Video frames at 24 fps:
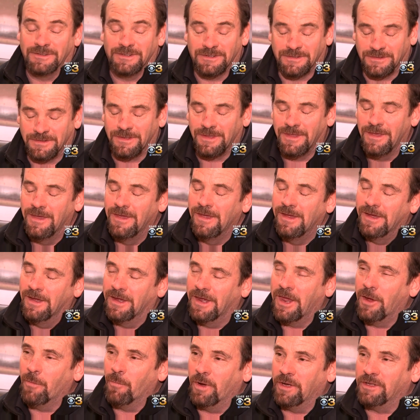I just
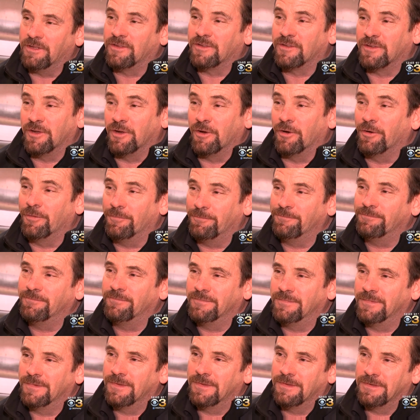can't wait to see her.
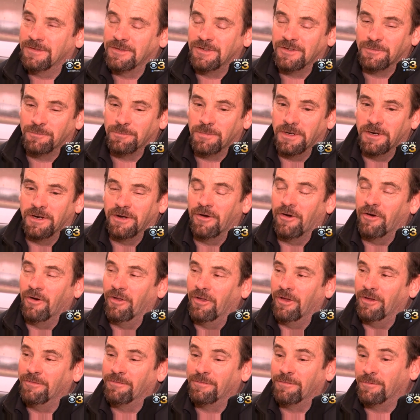Mm-hmm. She's been in
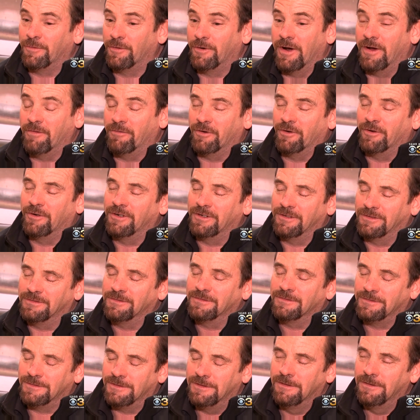our life forever,
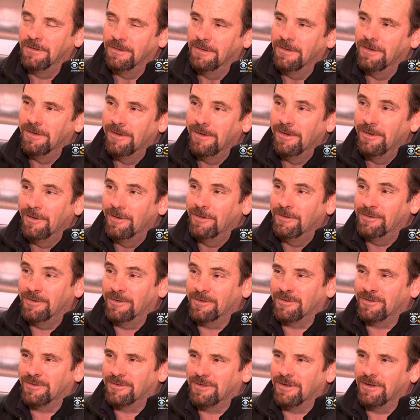and
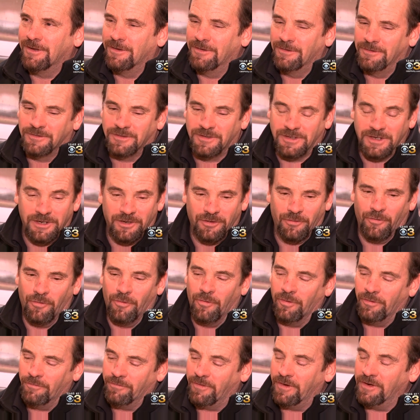just seeing
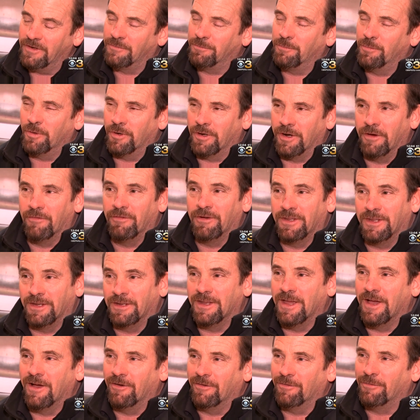her on Facebook and
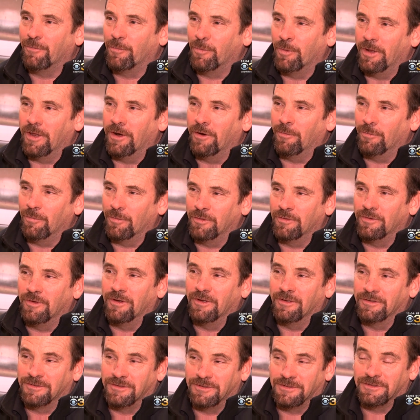everything now that Fort Leonard Wood
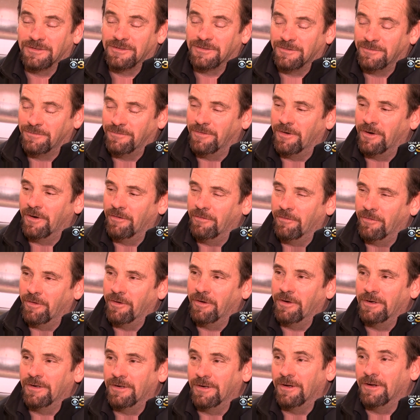does, it's very,
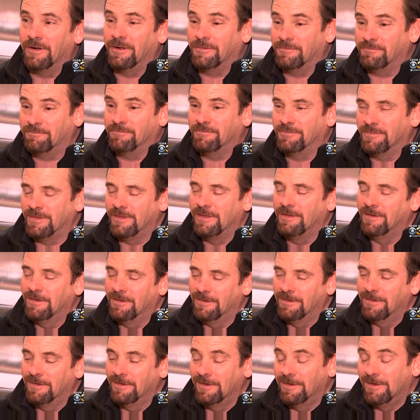very, uh, uh
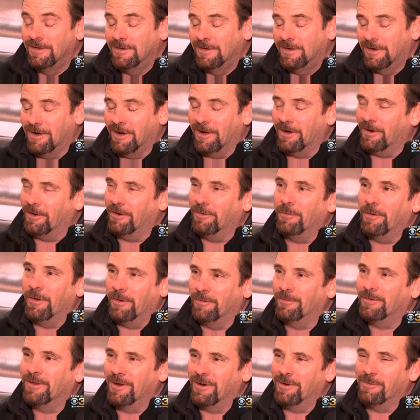I don't
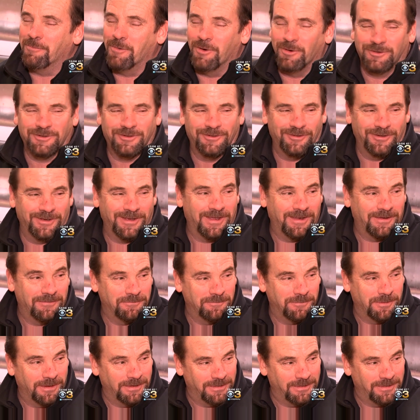know, getting emotional again.